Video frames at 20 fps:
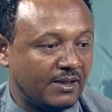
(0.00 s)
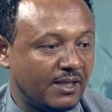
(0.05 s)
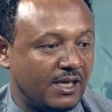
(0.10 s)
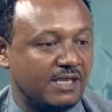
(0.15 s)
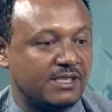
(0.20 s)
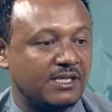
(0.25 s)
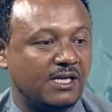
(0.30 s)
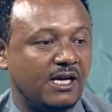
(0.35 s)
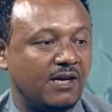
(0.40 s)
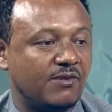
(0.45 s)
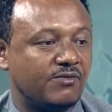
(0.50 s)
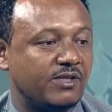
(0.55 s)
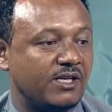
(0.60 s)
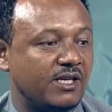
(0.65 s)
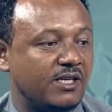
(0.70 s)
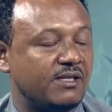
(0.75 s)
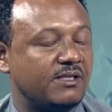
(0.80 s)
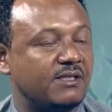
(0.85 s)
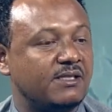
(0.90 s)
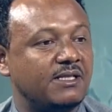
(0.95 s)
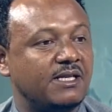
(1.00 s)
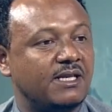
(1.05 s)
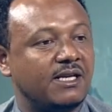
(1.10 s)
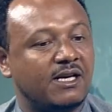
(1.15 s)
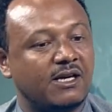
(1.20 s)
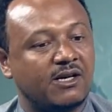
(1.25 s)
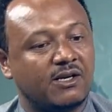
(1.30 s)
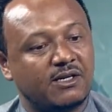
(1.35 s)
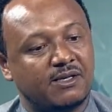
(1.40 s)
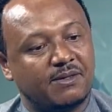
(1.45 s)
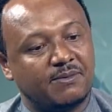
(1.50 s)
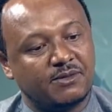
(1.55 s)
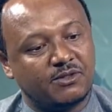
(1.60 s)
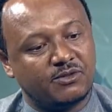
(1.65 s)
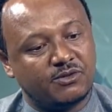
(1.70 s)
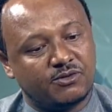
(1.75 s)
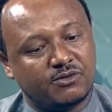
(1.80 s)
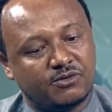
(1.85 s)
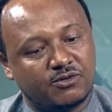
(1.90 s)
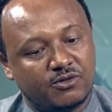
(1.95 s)
As I have said, there are
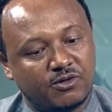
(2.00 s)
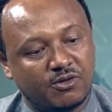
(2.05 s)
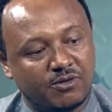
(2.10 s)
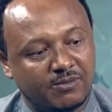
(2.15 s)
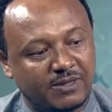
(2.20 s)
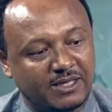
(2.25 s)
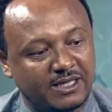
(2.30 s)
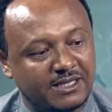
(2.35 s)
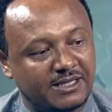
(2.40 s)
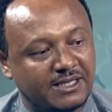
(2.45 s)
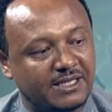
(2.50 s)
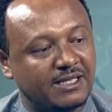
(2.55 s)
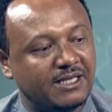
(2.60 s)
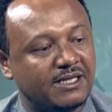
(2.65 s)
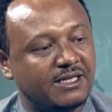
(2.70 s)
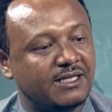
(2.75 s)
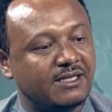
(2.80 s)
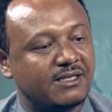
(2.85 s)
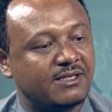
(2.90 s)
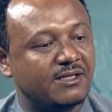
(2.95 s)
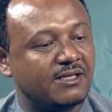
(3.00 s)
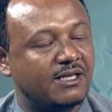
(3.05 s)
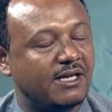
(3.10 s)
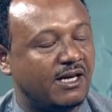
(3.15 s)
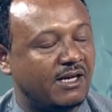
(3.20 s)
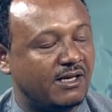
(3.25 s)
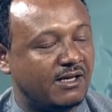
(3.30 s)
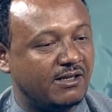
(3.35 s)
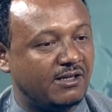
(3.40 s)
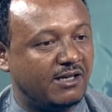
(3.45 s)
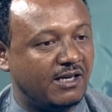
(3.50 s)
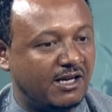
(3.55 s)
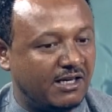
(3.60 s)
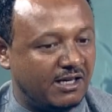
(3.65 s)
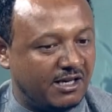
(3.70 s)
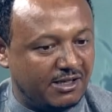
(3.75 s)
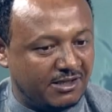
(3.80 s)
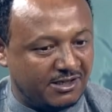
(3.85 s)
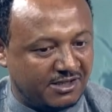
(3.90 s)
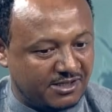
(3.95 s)
so many things.
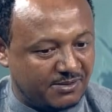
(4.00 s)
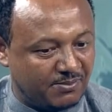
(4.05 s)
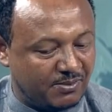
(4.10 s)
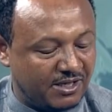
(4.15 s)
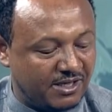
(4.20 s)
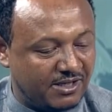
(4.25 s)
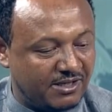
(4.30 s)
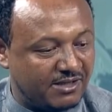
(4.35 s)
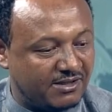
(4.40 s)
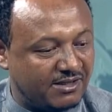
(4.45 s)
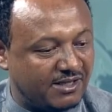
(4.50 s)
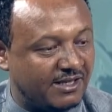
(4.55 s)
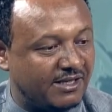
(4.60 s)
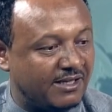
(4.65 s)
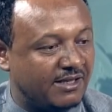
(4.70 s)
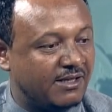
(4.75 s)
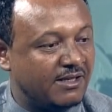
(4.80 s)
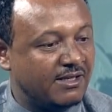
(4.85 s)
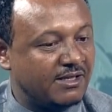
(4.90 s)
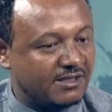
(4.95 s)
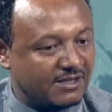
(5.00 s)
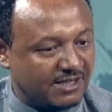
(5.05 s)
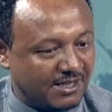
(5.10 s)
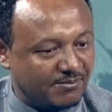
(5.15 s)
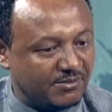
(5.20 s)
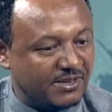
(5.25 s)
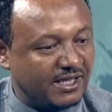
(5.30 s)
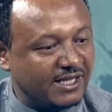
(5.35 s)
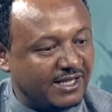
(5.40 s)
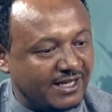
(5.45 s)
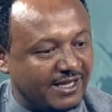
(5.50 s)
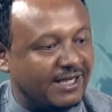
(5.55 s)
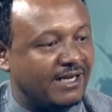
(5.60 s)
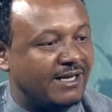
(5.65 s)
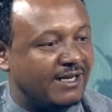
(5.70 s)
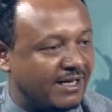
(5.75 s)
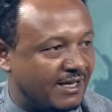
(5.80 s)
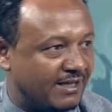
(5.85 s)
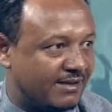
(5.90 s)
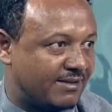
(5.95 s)
I explained it in something in a
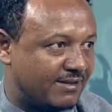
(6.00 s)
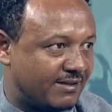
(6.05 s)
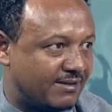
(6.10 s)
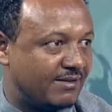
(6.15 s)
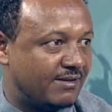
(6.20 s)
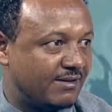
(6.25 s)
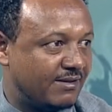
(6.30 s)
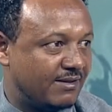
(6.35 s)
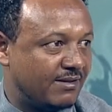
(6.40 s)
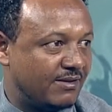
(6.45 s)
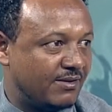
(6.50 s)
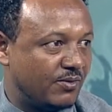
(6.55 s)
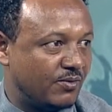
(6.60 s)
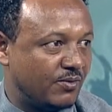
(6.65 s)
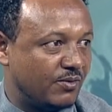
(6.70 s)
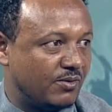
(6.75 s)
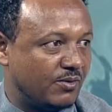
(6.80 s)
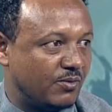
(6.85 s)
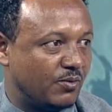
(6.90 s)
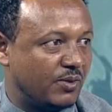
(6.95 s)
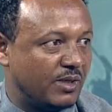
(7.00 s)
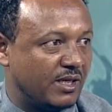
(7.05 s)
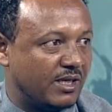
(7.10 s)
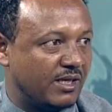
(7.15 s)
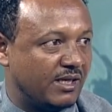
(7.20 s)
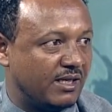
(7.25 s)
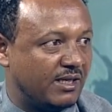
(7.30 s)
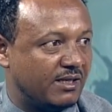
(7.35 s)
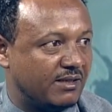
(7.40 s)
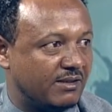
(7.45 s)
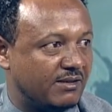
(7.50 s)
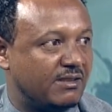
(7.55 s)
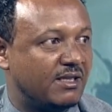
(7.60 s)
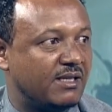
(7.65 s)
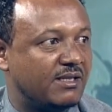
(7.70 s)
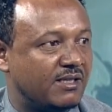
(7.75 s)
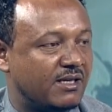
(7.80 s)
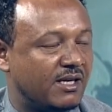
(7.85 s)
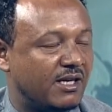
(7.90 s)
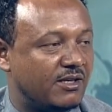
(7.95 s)
net. We are in
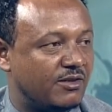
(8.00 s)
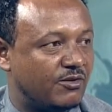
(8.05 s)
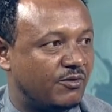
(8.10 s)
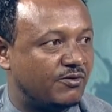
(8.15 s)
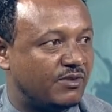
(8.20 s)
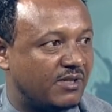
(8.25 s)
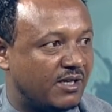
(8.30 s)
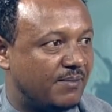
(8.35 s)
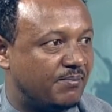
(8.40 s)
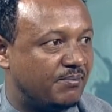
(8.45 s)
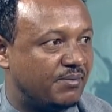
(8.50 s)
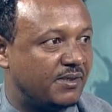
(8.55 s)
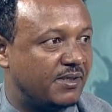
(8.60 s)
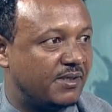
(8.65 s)
that kind of trap.